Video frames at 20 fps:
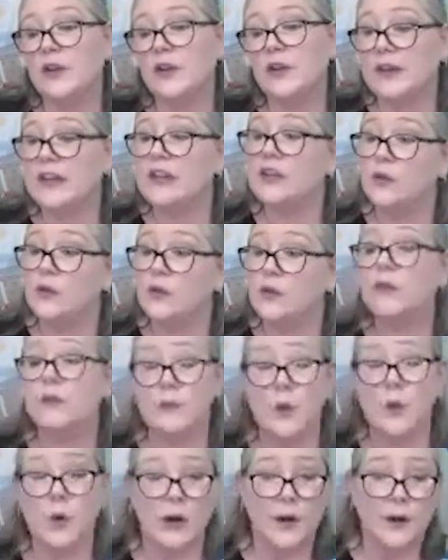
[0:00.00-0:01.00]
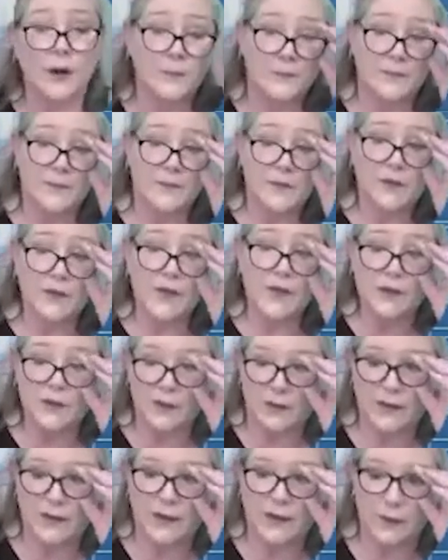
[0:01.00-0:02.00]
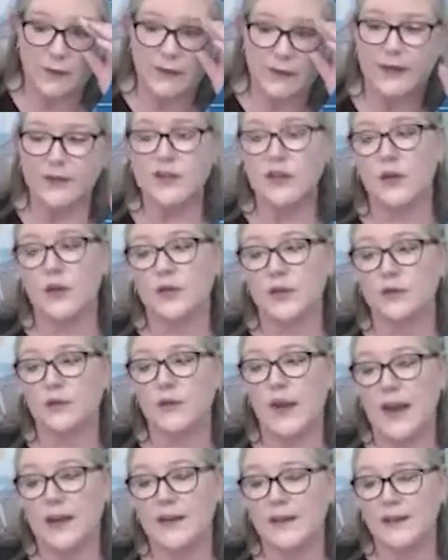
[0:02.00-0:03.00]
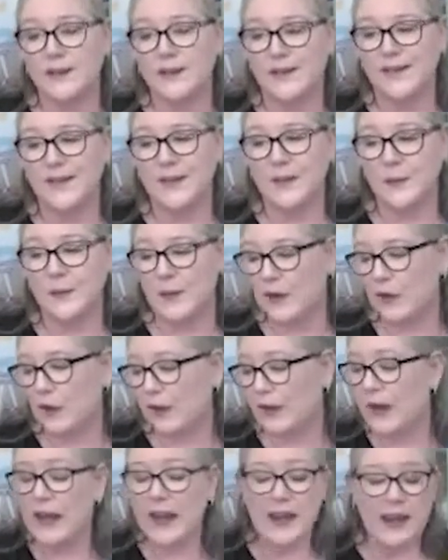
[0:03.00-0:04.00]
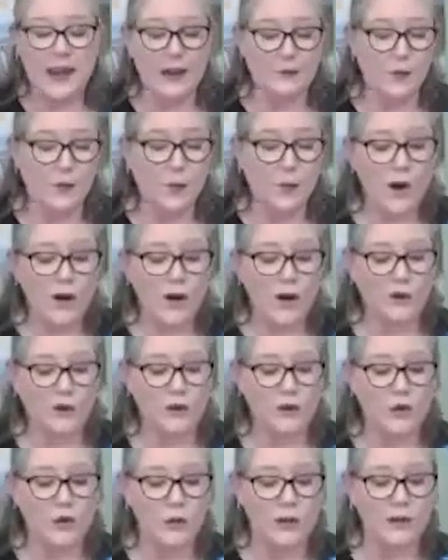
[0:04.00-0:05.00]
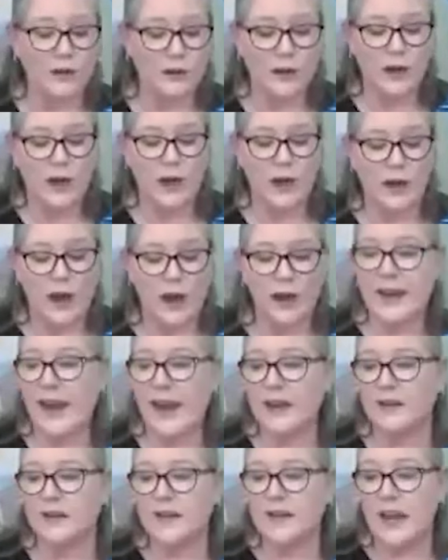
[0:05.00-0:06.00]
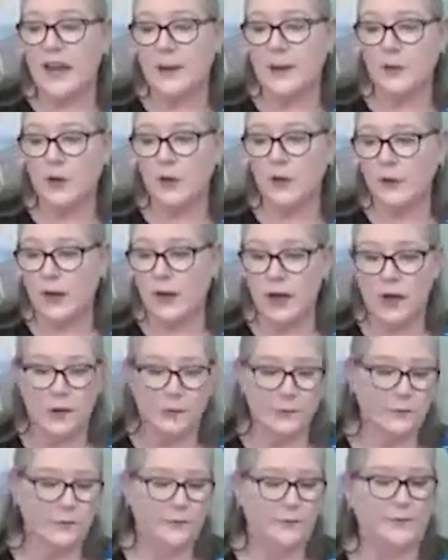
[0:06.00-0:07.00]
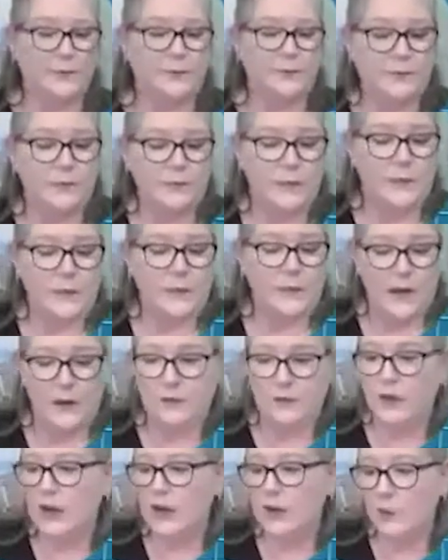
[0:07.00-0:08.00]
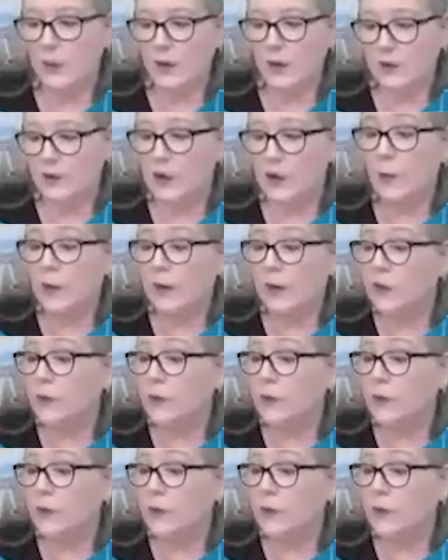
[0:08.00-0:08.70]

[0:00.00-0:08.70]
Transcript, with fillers: and green use more. So that's another reason I chose a red, so that we could, if you wanted to, you could, again, tape your, if you don't want to do the